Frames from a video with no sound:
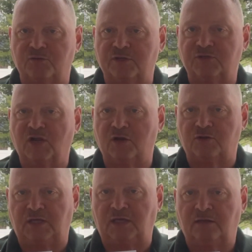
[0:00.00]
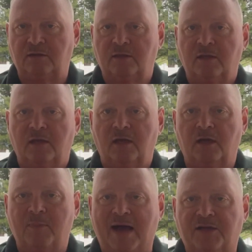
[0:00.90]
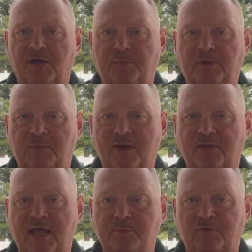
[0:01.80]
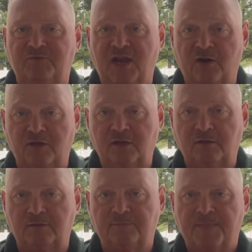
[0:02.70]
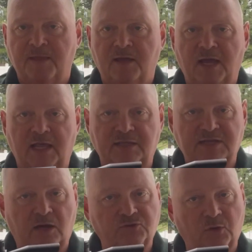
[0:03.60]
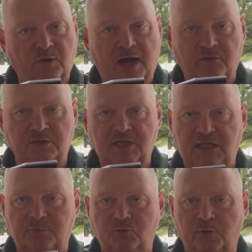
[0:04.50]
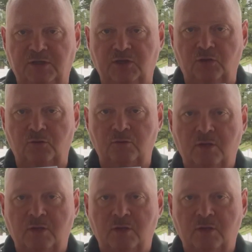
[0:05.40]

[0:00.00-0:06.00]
in Turkey by a company by the name of Daria. And it's also called the TM22.